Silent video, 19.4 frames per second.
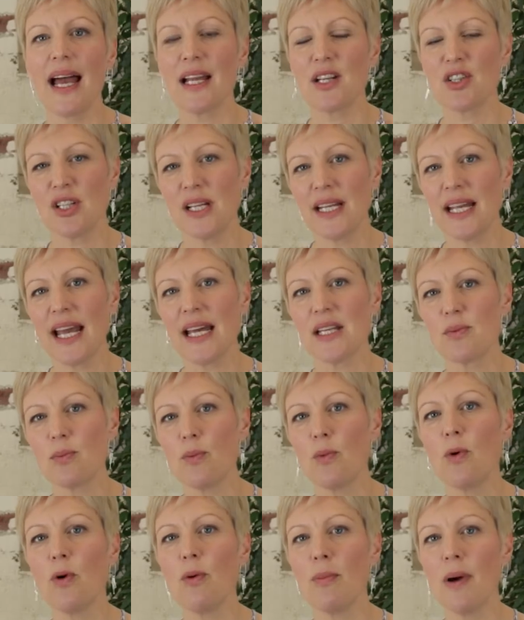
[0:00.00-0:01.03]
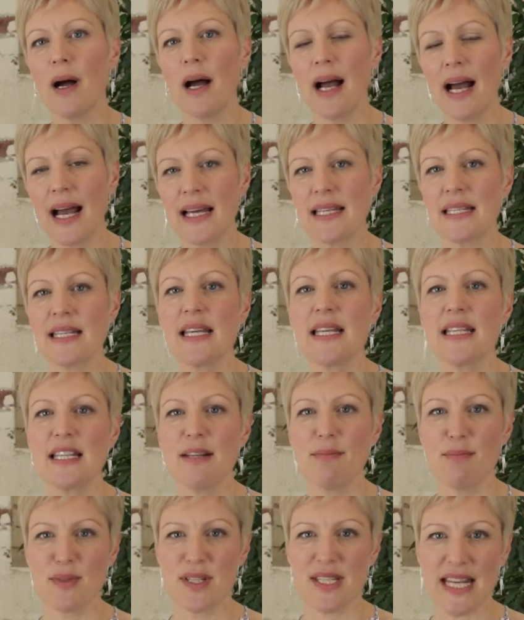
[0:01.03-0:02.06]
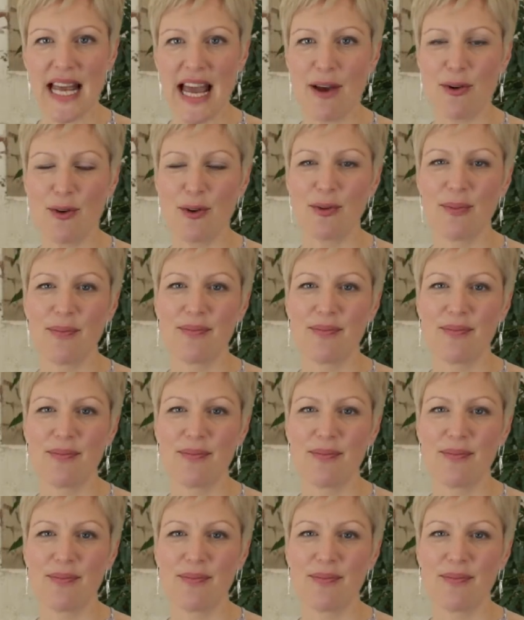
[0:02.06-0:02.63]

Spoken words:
actually gets warmer as it dims down.